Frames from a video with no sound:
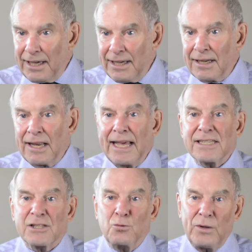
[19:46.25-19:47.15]

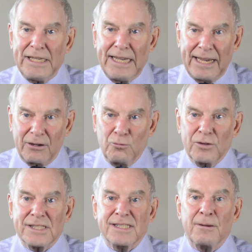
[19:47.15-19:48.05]
unless we get
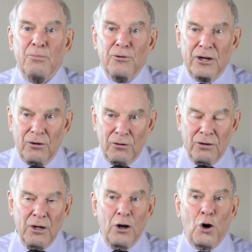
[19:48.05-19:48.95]

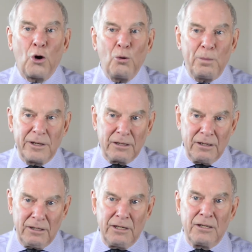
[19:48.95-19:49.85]
reciprocal
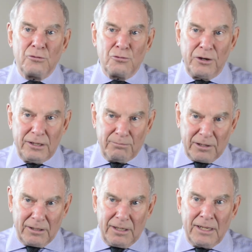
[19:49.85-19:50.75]
open
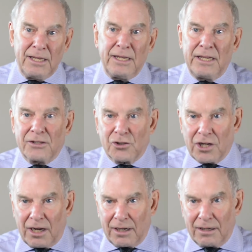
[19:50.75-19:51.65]
treatment in
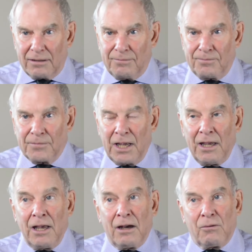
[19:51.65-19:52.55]
China.
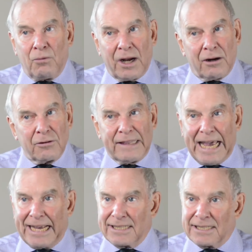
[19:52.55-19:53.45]
Well,
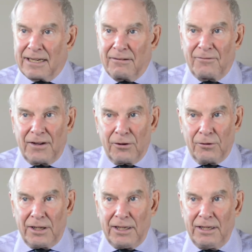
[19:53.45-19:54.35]
that's a
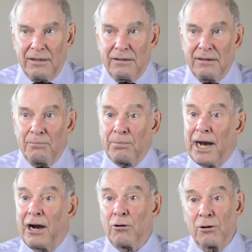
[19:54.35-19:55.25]
very
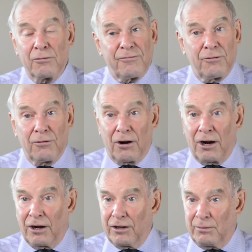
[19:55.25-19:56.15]
powerful
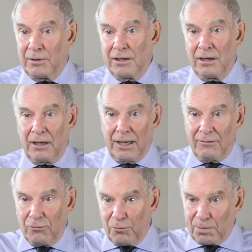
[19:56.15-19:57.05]
argument,
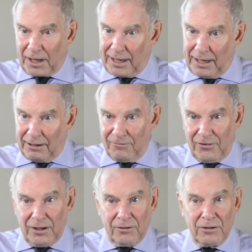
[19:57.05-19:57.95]
level playing
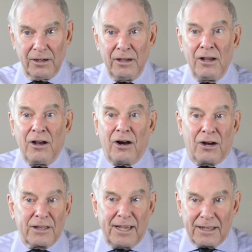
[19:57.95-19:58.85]
field.
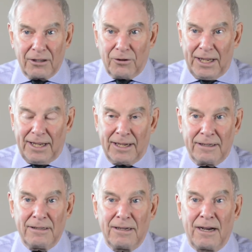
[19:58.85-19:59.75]
On the other
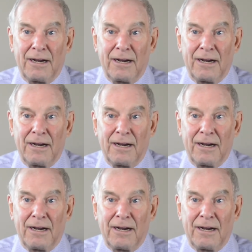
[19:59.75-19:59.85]
hand,